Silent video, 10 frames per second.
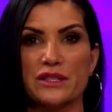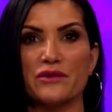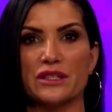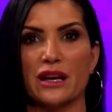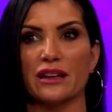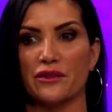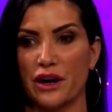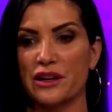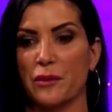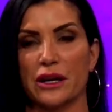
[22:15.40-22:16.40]
even telling a
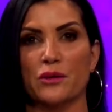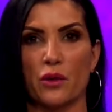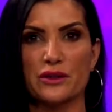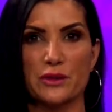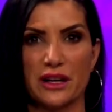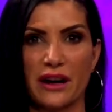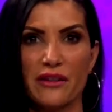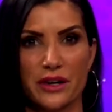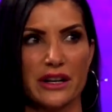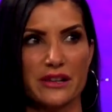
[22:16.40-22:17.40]
friend of mine who works with the
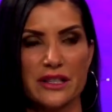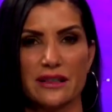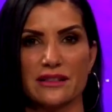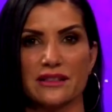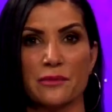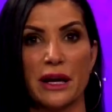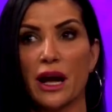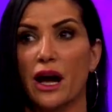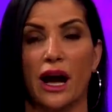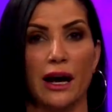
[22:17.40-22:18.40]
governor here in Texas, I'm
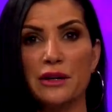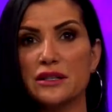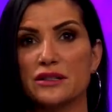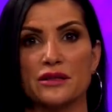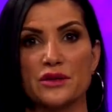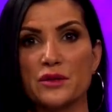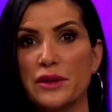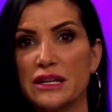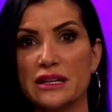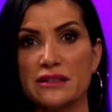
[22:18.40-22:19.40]
like, I want to just do
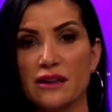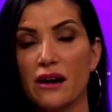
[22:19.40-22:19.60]
speakeasy.